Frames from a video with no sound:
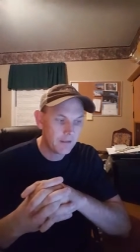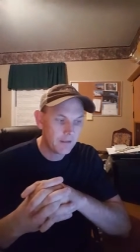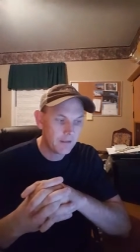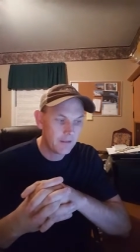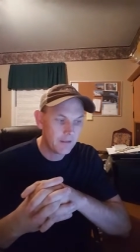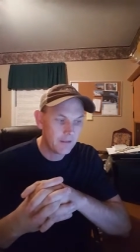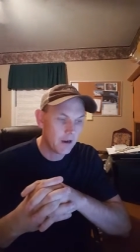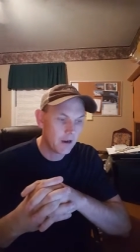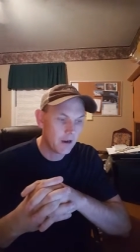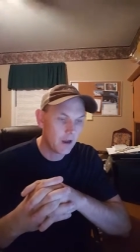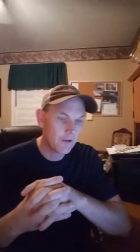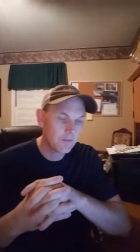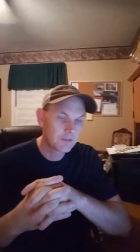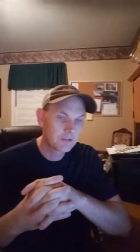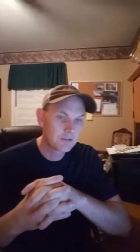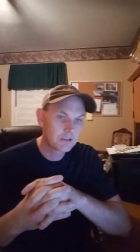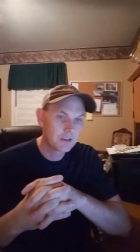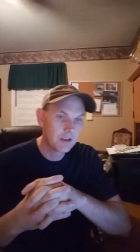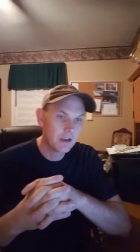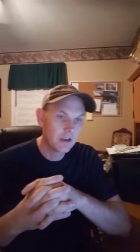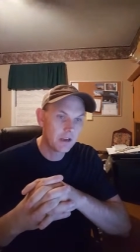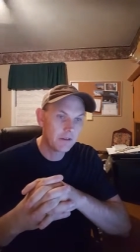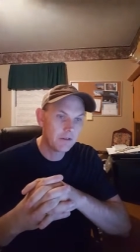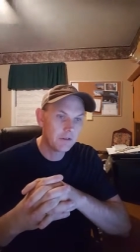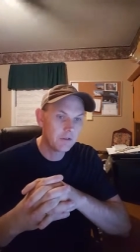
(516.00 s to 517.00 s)
and then all of a
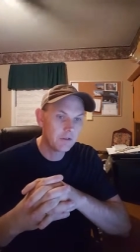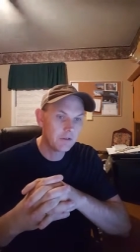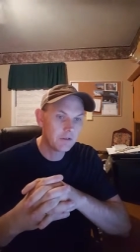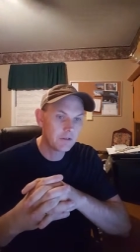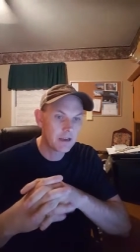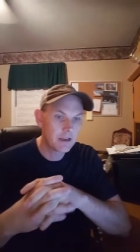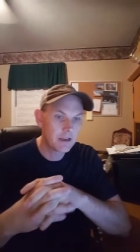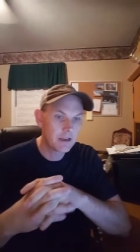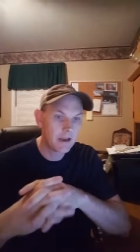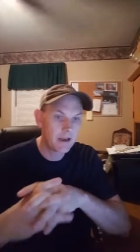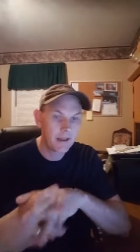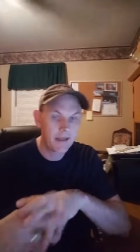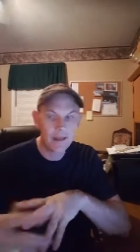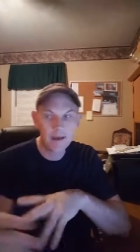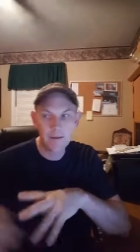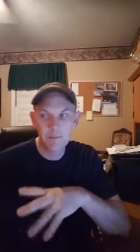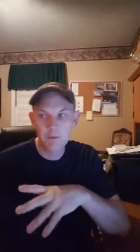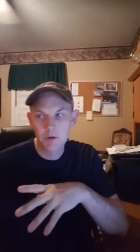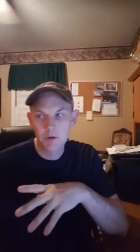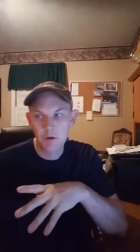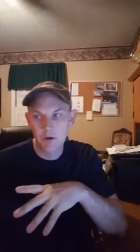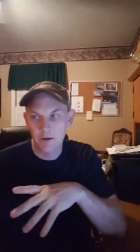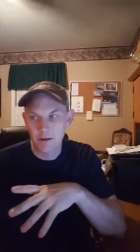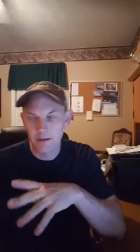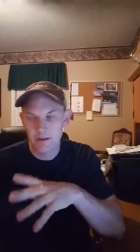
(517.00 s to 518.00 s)
sudden you decide, hey, I'm
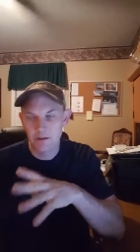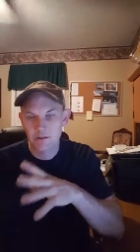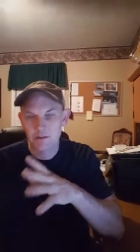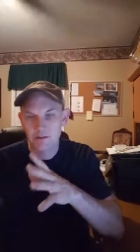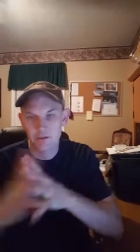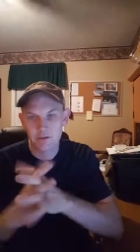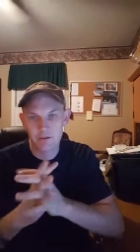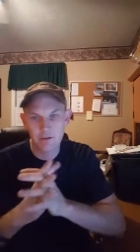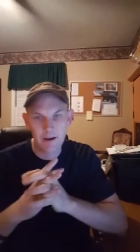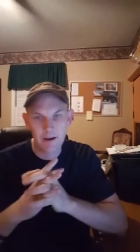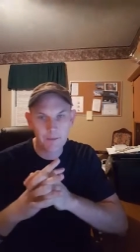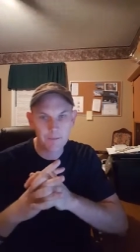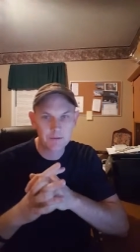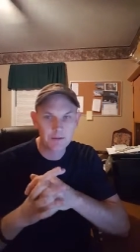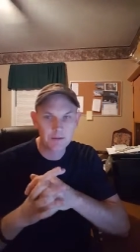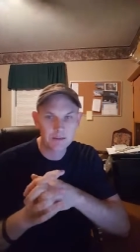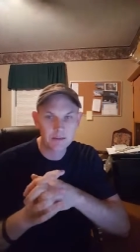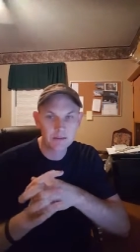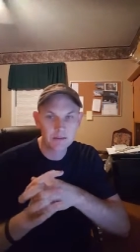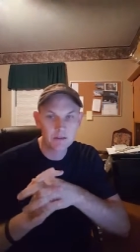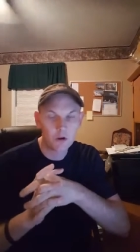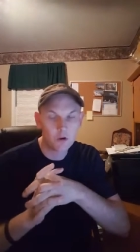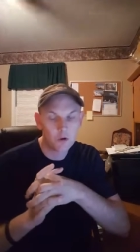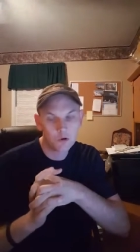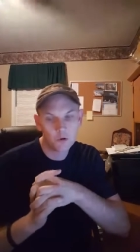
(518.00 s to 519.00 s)
going to go to Instagram because I
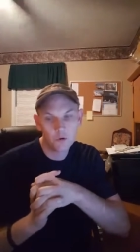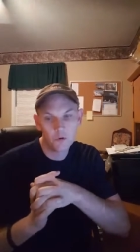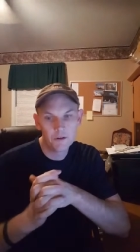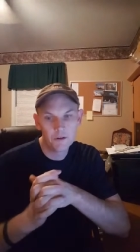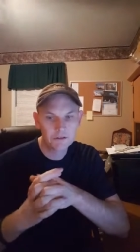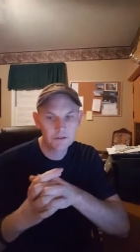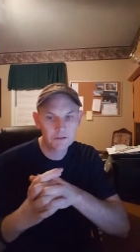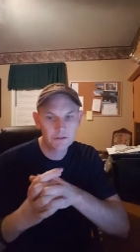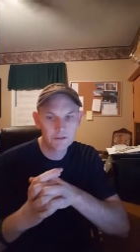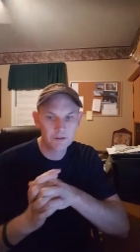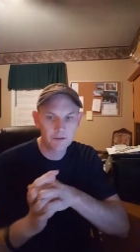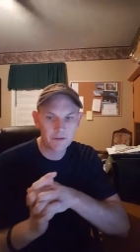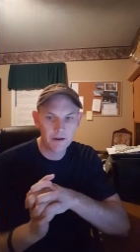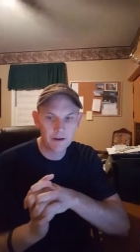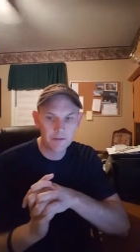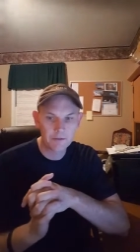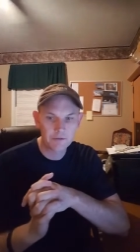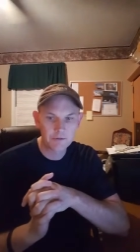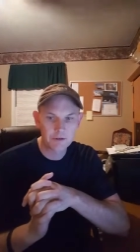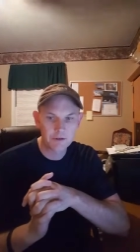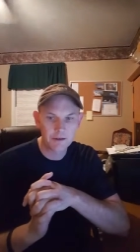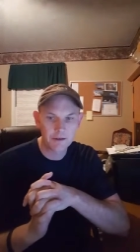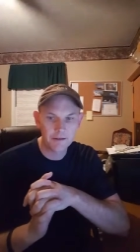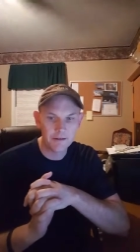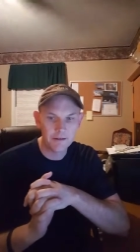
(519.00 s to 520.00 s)
saw cool Instagram
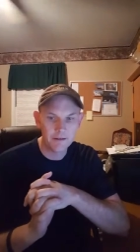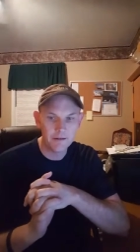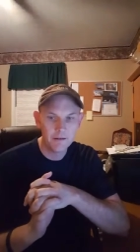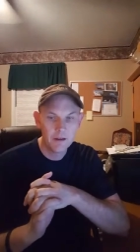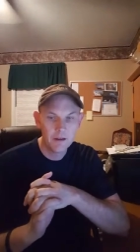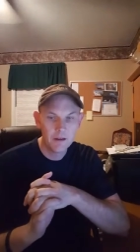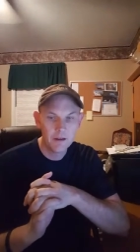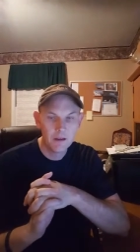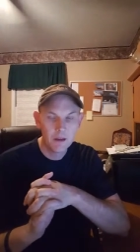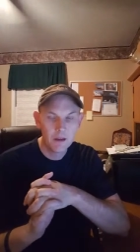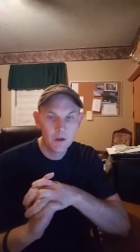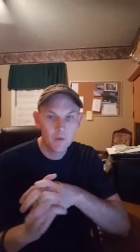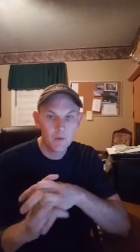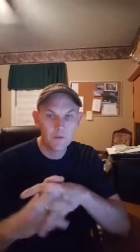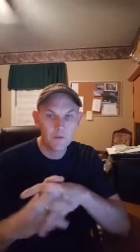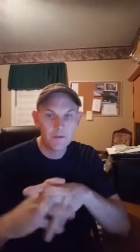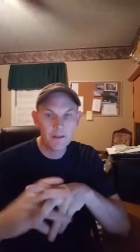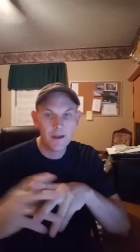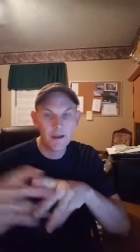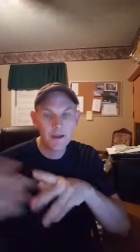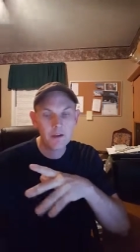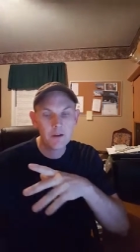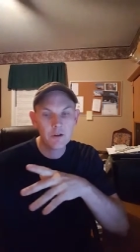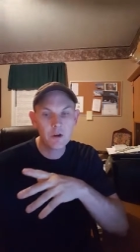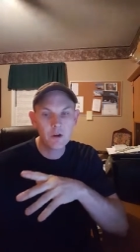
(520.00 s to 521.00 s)
training. Well,
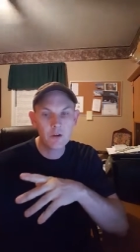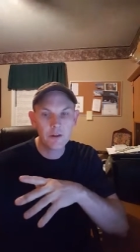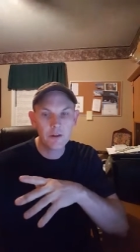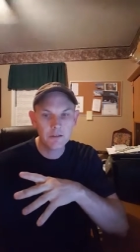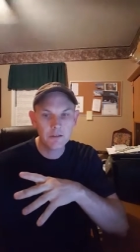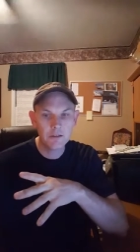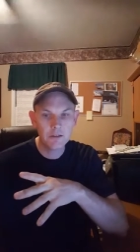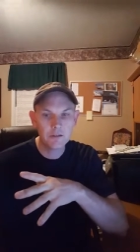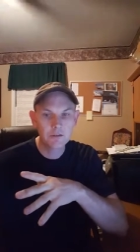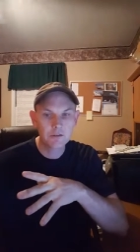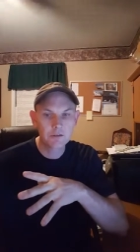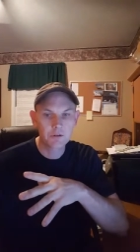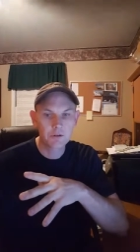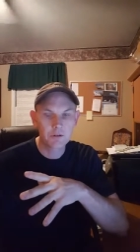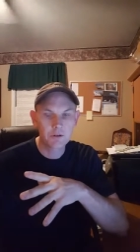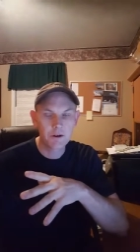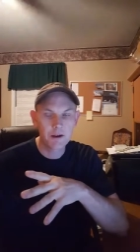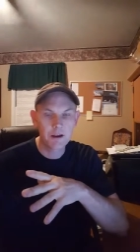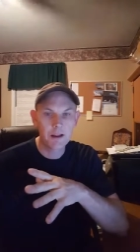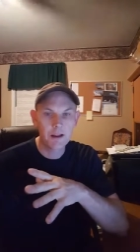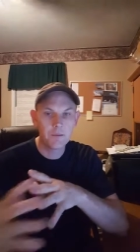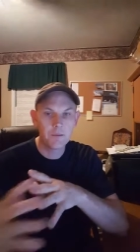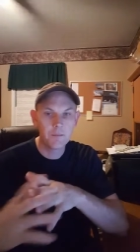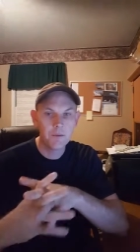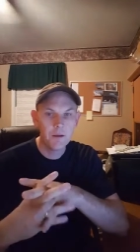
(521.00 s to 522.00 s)
now you go to
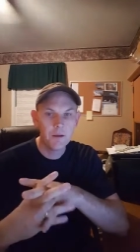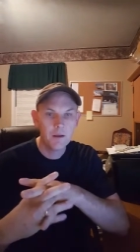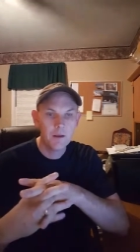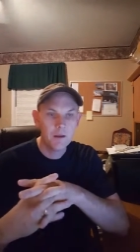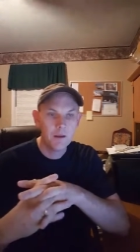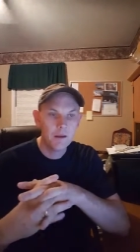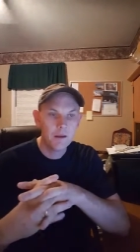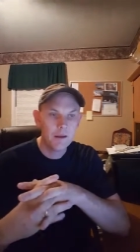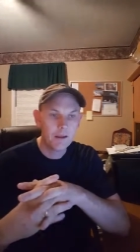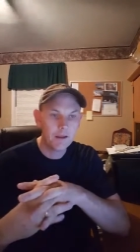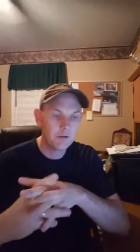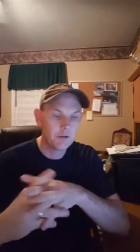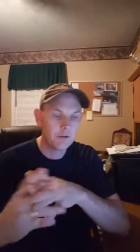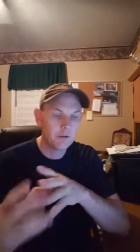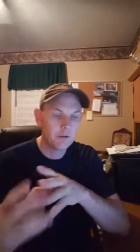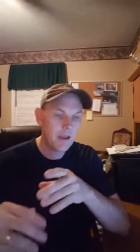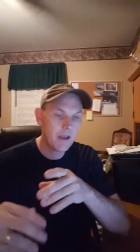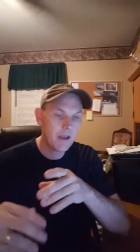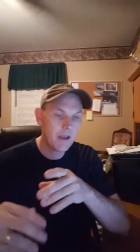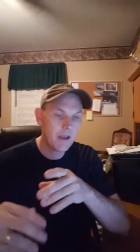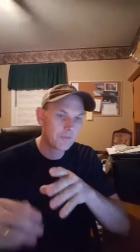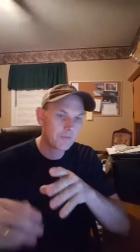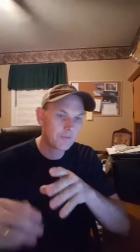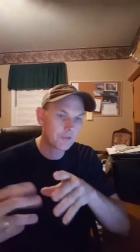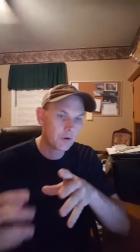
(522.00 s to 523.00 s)
Instagram and you do
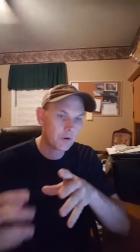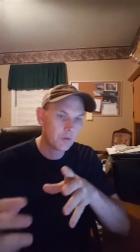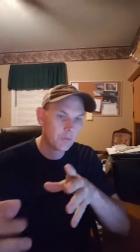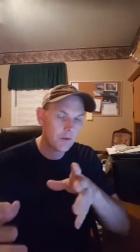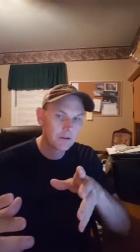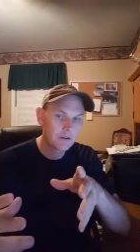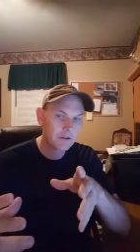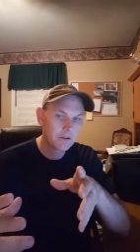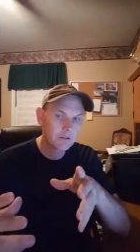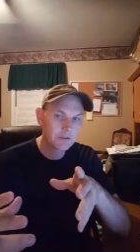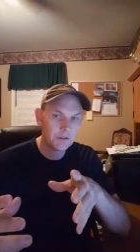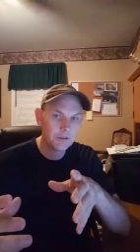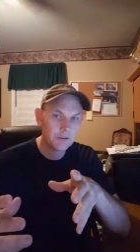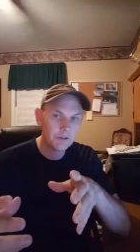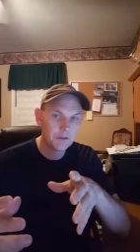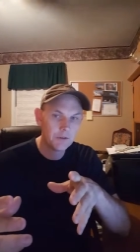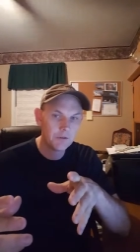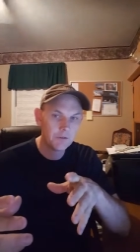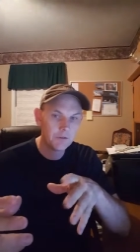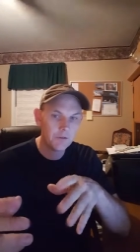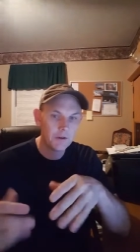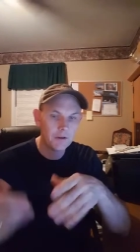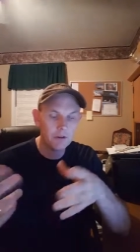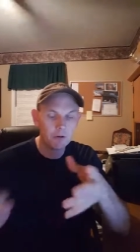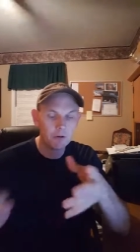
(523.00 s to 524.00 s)
that for a week or
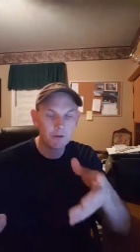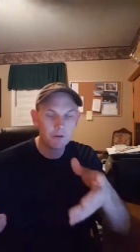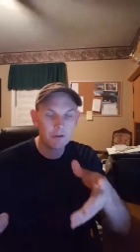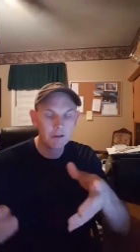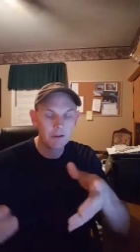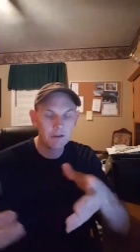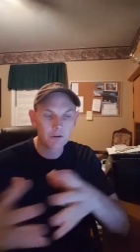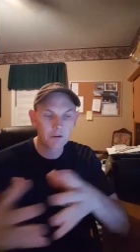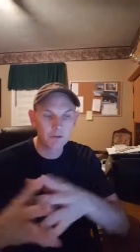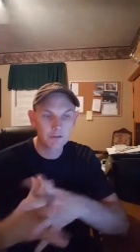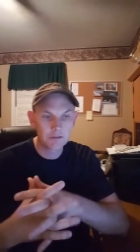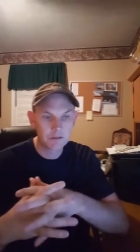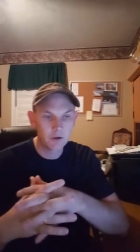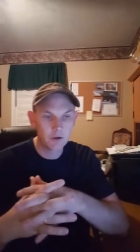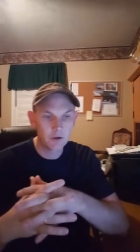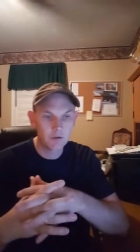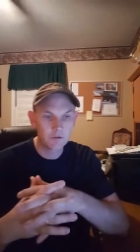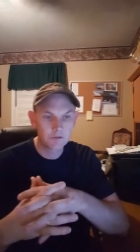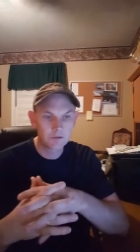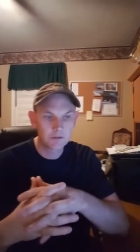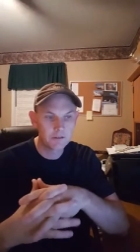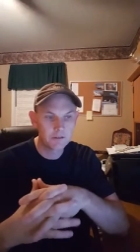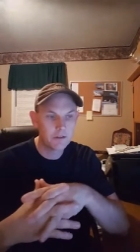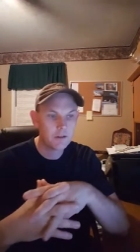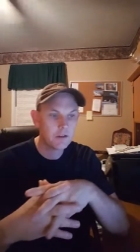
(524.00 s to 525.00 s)
two and you don't get no
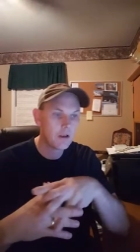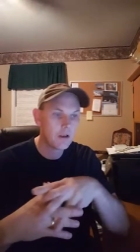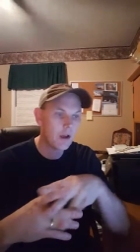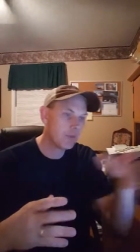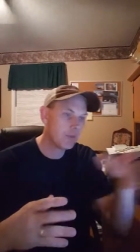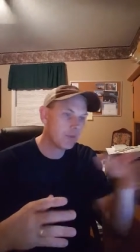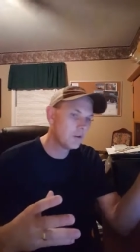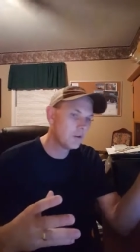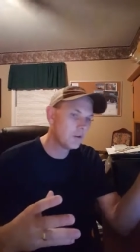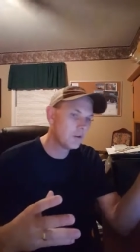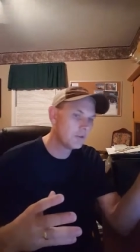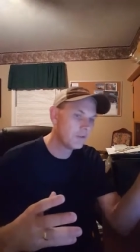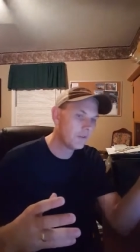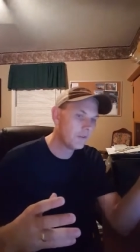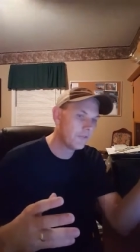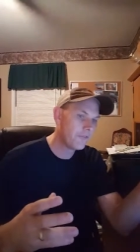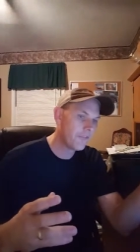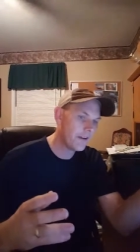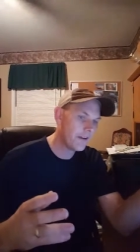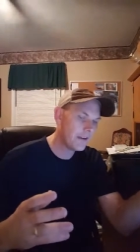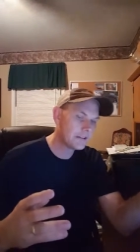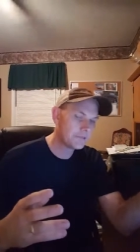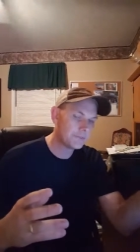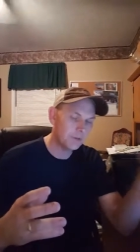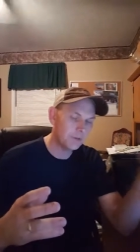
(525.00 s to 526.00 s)
results, and then you all go do
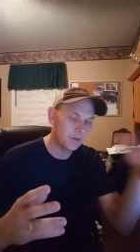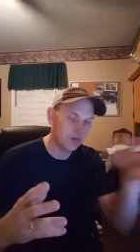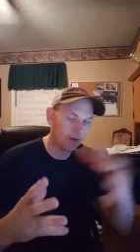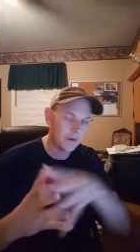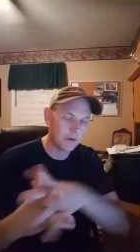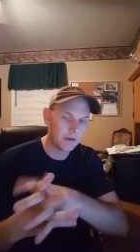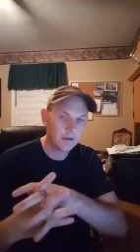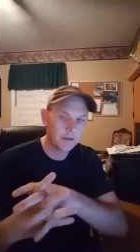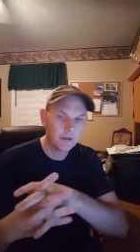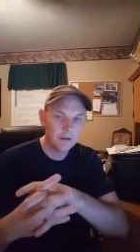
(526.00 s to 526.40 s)
Facebook